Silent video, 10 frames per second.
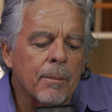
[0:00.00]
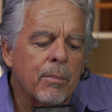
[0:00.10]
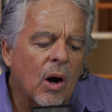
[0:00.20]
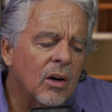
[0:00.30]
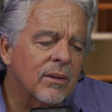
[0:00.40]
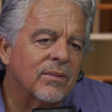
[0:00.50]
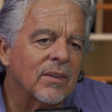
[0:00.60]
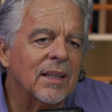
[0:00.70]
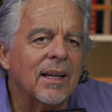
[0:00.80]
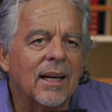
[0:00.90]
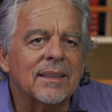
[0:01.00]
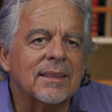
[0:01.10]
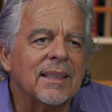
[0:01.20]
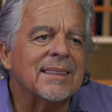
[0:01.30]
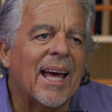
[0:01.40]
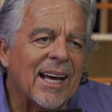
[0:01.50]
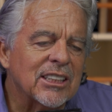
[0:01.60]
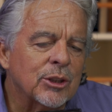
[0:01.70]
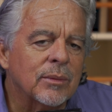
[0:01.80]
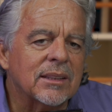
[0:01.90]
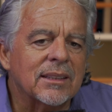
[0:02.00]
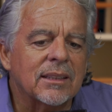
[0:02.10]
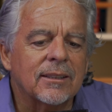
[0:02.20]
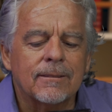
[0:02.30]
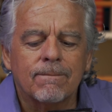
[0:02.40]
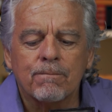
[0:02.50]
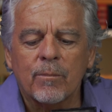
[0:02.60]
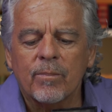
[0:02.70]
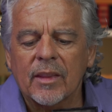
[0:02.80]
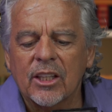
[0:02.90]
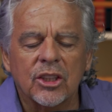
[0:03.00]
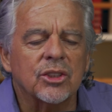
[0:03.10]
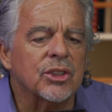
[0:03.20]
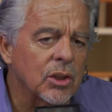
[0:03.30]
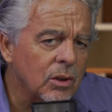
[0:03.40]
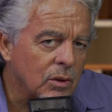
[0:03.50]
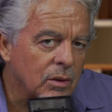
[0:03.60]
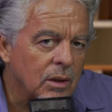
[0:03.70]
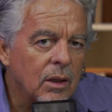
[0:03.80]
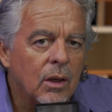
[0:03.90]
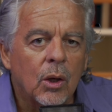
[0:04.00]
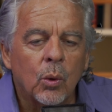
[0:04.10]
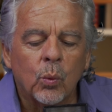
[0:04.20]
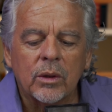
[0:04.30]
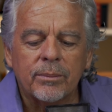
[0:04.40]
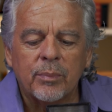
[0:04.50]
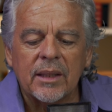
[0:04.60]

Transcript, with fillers: part of an attachment concern would